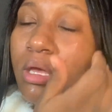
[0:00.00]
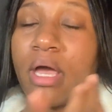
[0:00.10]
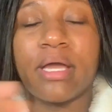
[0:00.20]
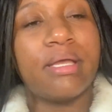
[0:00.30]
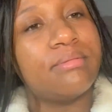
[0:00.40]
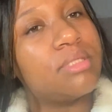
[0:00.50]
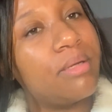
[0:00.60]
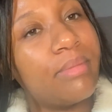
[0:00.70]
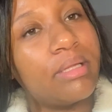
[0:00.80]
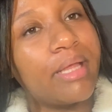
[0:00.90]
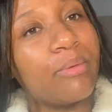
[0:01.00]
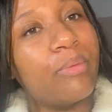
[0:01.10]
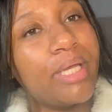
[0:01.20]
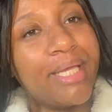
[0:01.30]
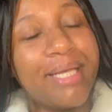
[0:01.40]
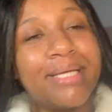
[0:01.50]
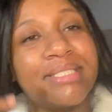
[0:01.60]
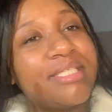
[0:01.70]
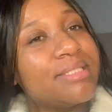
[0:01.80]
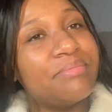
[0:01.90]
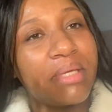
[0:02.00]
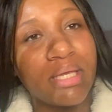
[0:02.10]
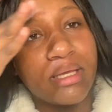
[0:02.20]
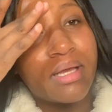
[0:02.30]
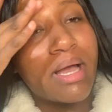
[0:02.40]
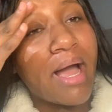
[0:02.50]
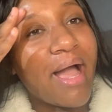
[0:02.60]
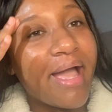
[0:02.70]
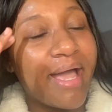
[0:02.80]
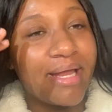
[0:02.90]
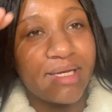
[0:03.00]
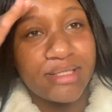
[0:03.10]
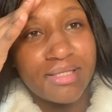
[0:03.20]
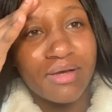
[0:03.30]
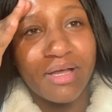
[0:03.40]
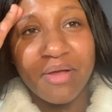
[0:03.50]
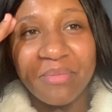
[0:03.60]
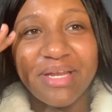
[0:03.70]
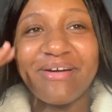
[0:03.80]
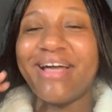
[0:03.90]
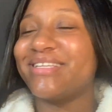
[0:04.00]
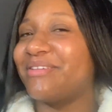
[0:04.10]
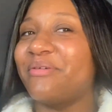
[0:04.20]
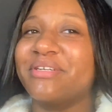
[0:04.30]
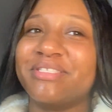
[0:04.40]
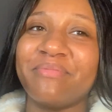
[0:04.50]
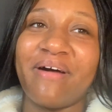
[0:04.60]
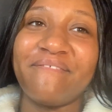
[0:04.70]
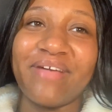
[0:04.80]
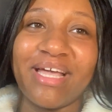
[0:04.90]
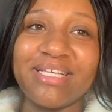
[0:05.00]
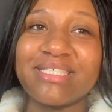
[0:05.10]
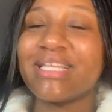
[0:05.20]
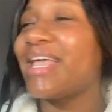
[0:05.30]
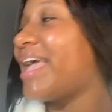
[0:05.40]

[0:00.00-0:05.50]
I keep talking about like we, it's just me. I added the amino acid oil to my face.